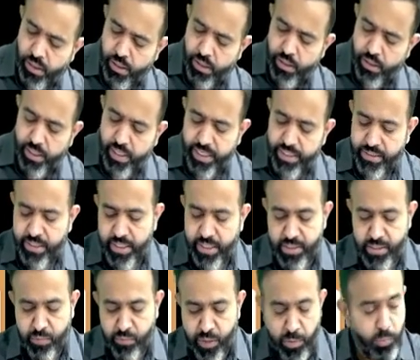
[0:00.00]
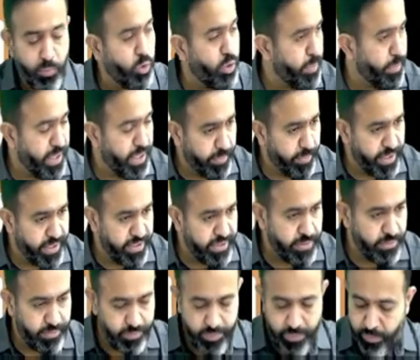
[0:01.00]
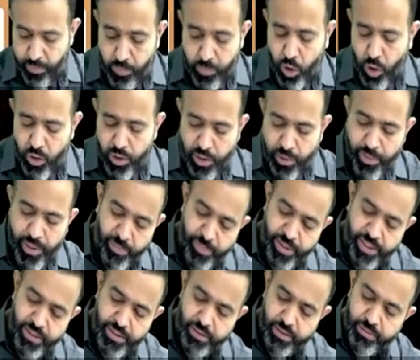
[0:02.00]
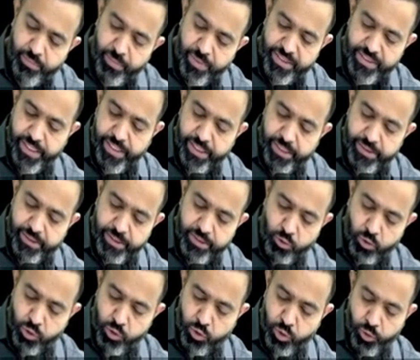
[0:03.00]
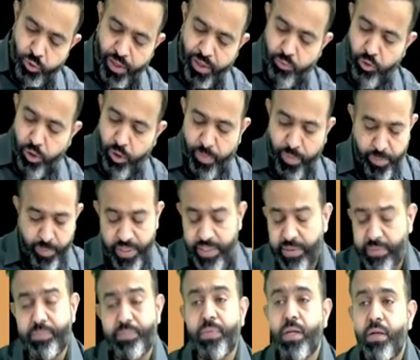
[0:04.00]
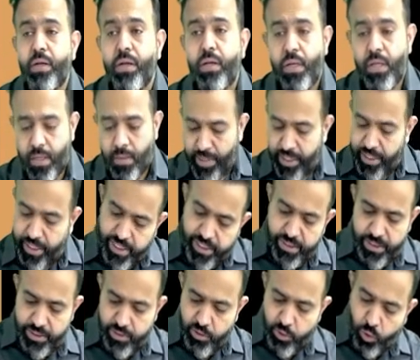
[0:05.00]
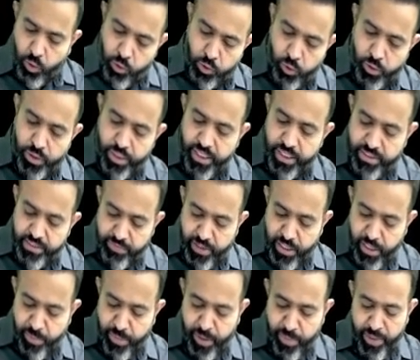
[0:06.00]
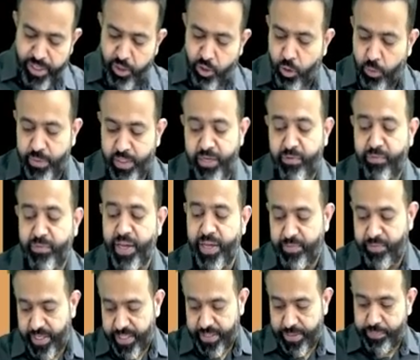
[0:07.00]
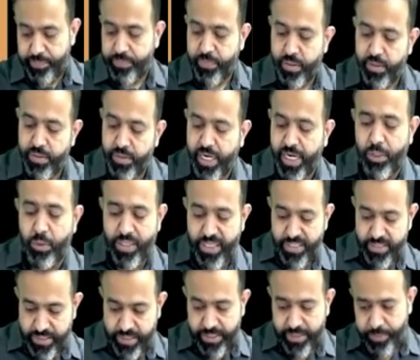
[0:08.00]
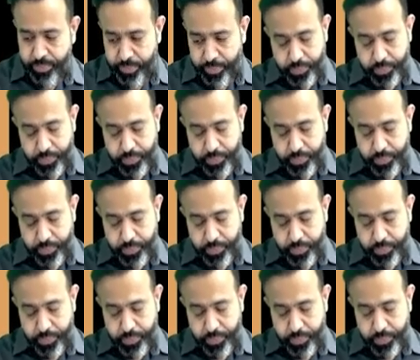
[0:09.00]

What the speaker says: Guys, there is a one more amendment. Not amendment. Basically, this also you have to remember. But in this also there is a one amendment of that 5 year. Try to understand.